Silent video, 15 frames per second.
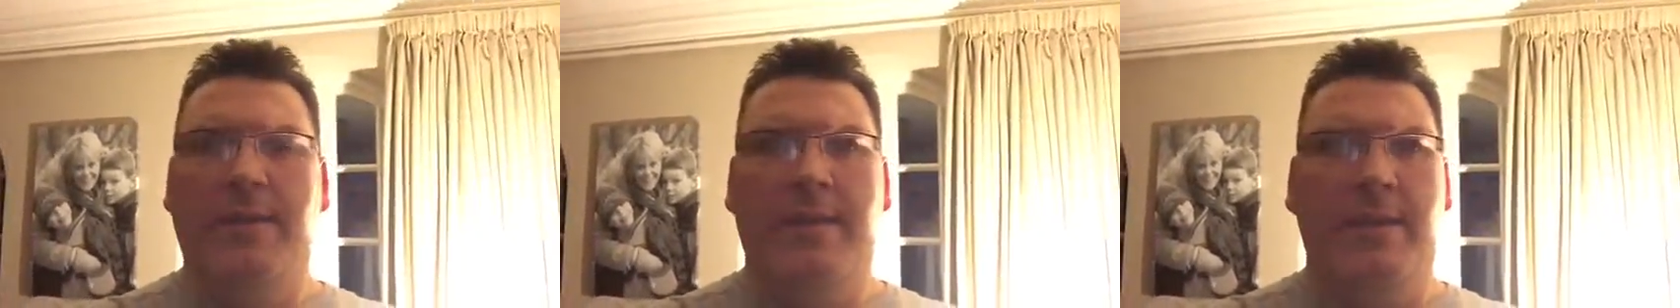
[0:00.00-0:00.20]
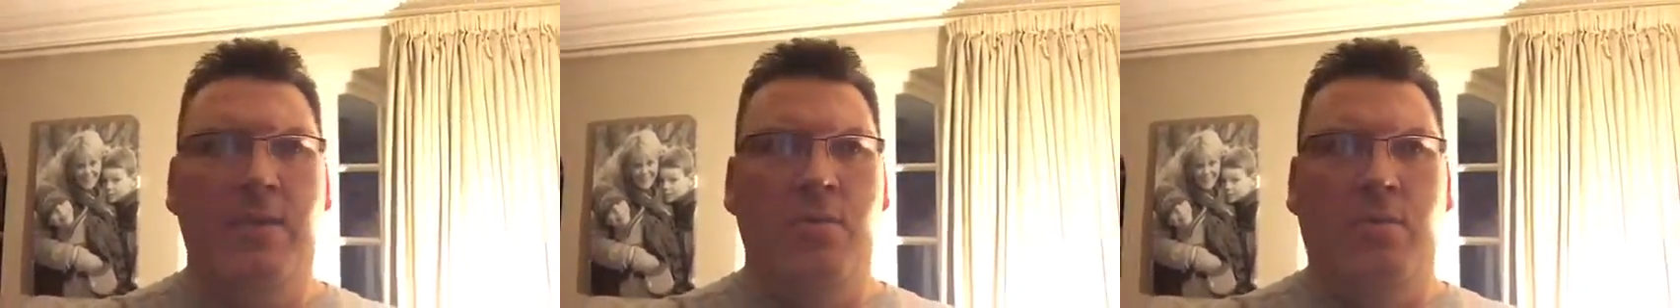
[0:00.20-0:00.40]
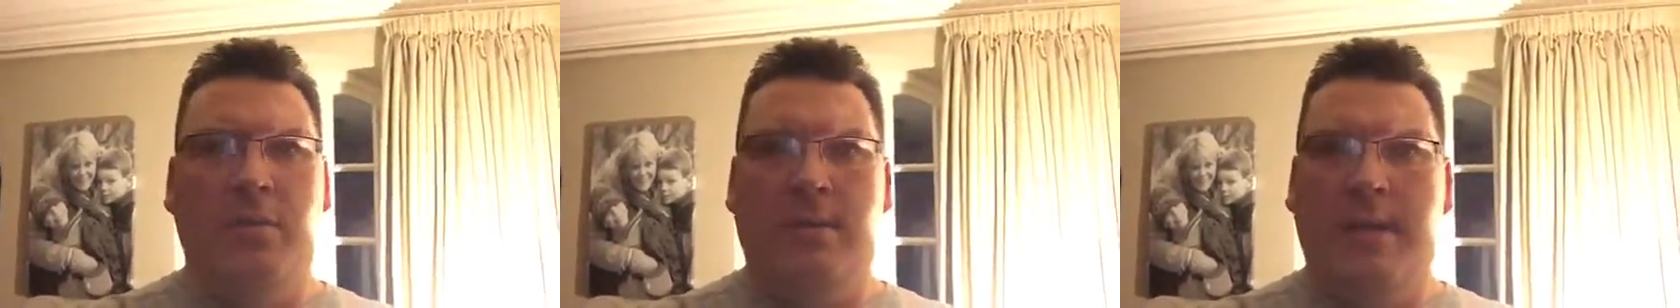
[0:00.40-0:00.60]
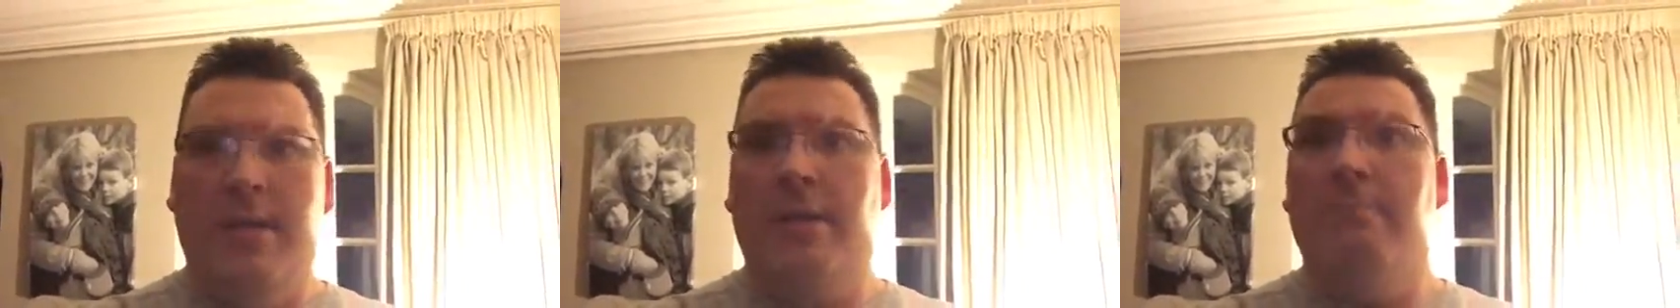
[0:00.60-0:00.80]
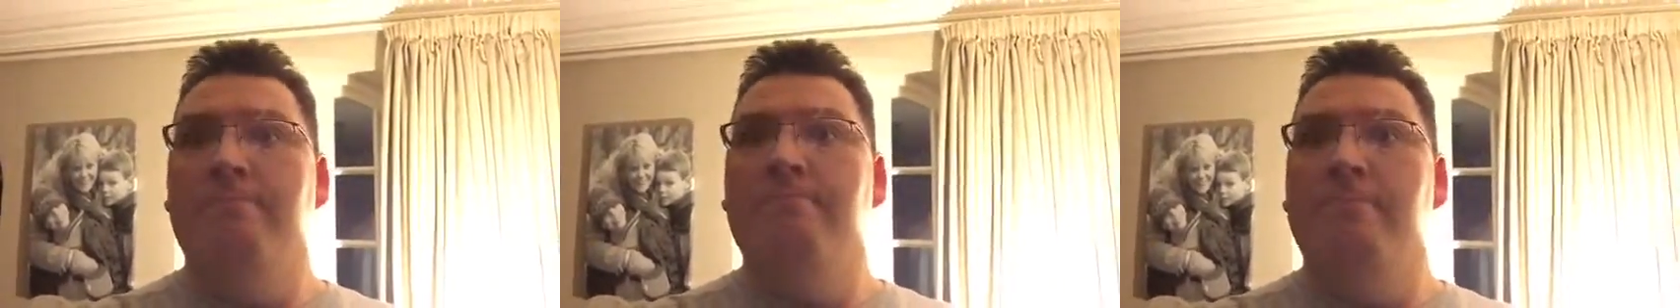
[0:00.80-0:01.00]
in order to
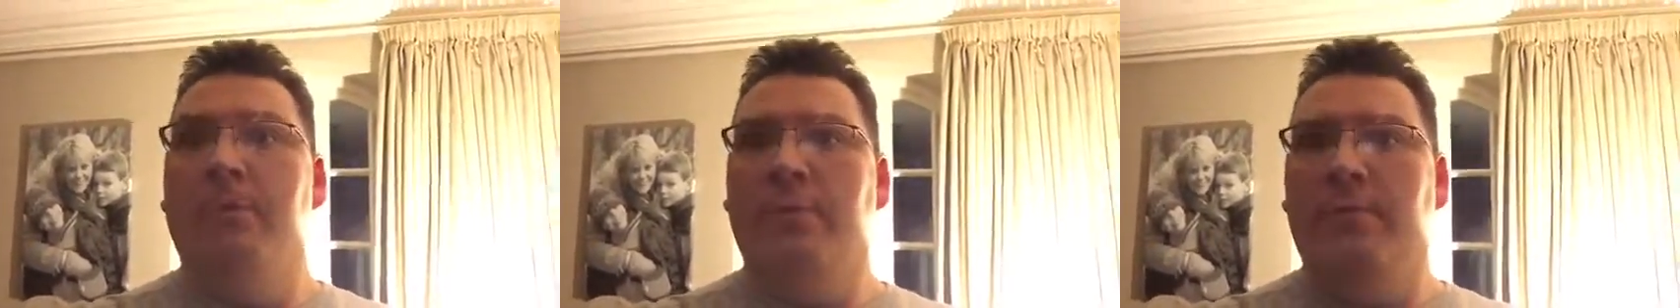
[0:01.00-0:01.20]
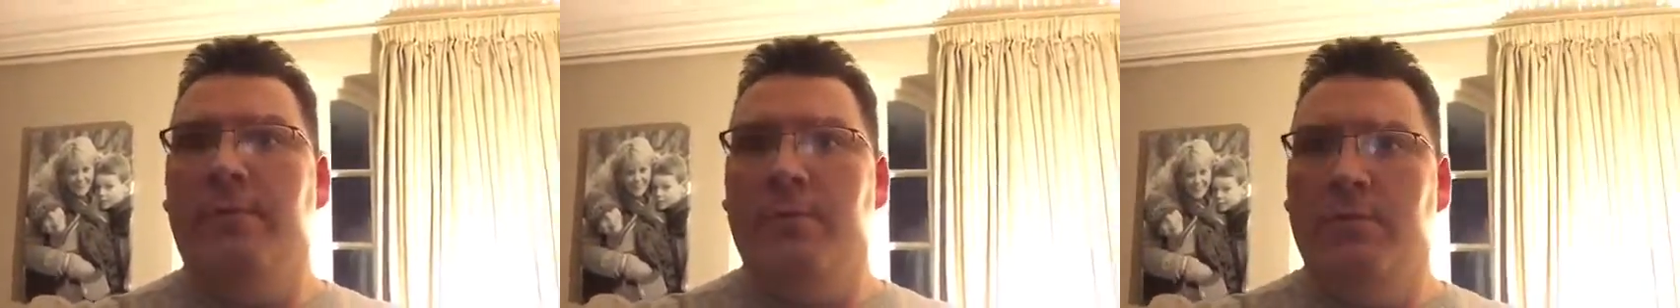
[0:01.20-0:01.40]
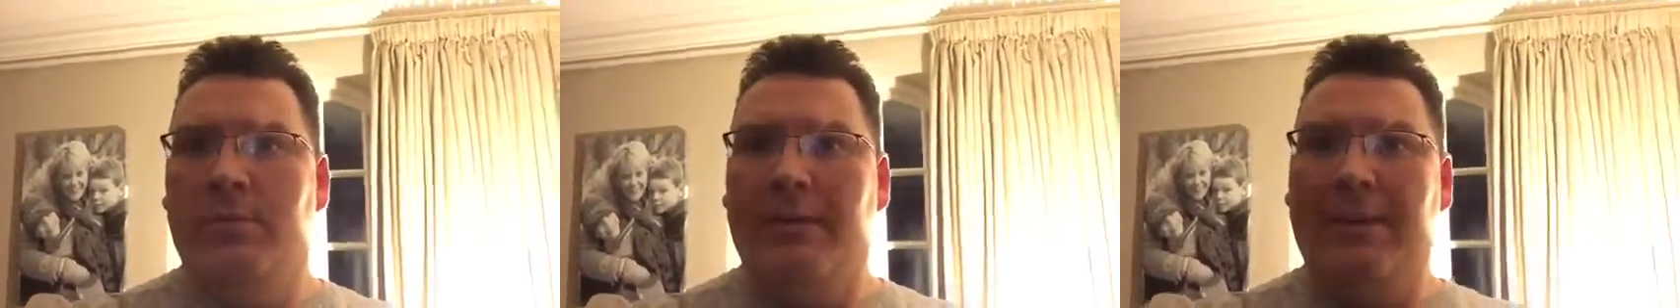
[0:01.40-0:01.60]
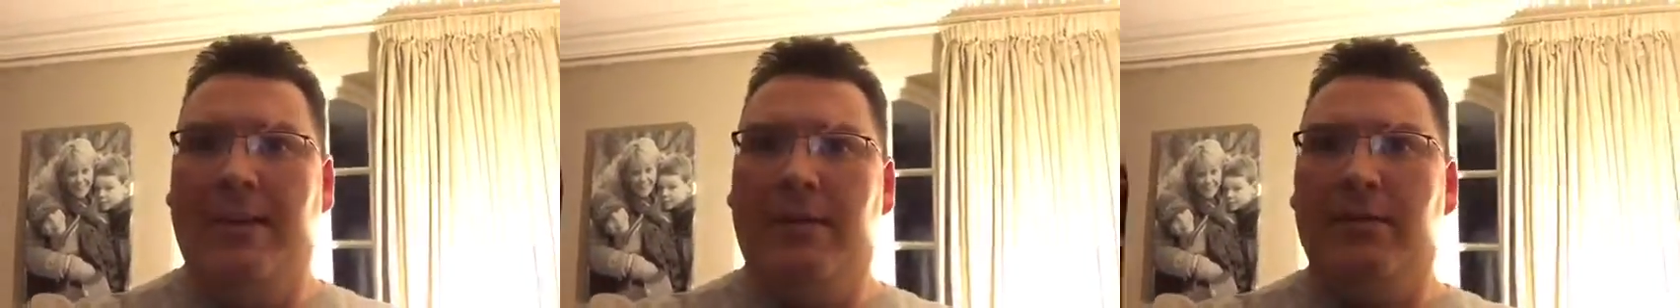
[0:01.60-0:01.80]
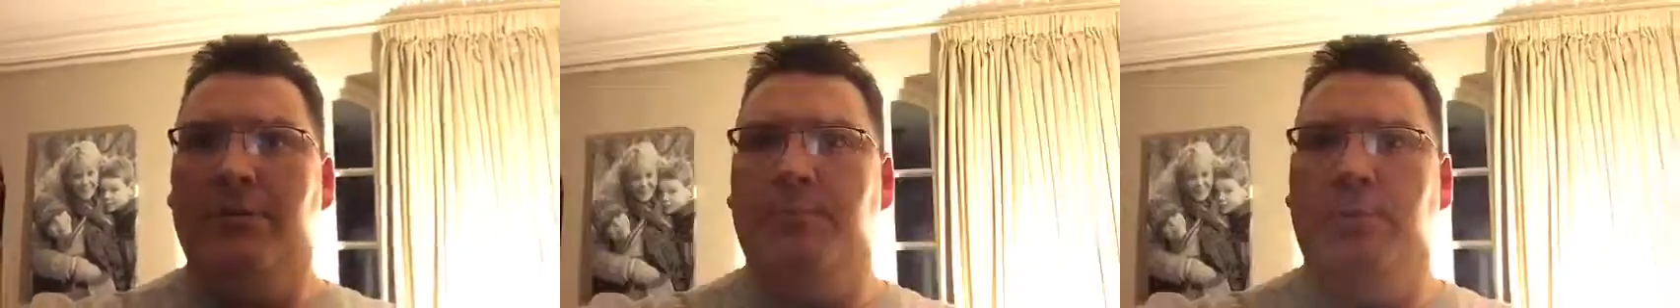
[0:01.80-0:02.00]
help move you and
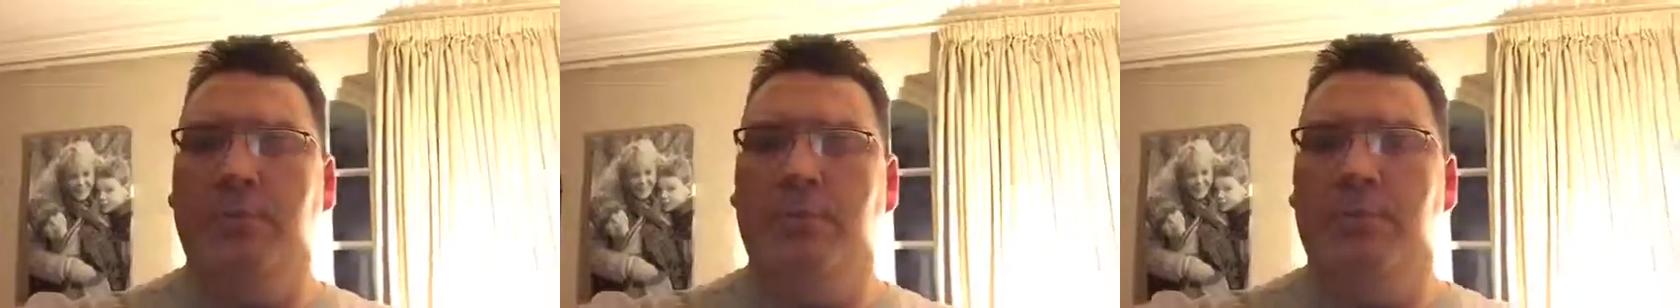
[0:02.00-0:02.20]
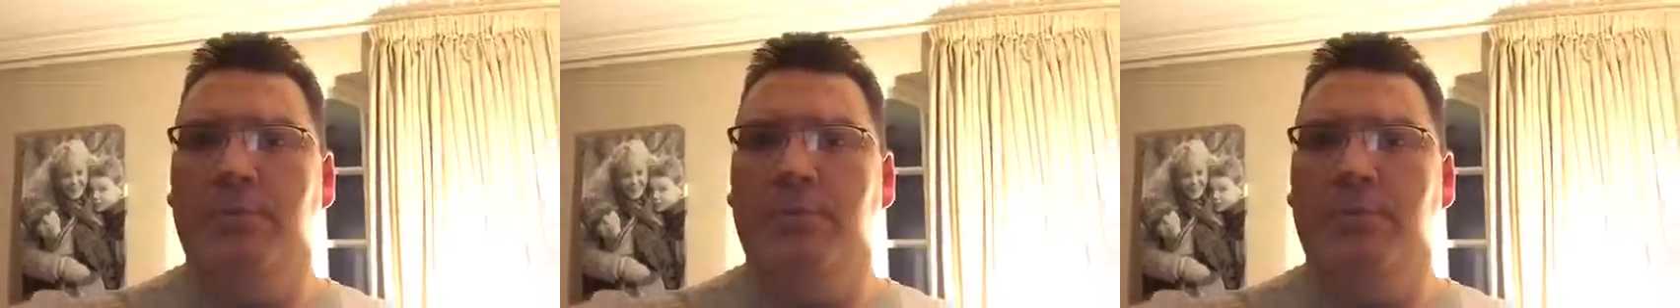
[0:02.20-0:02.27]
catapult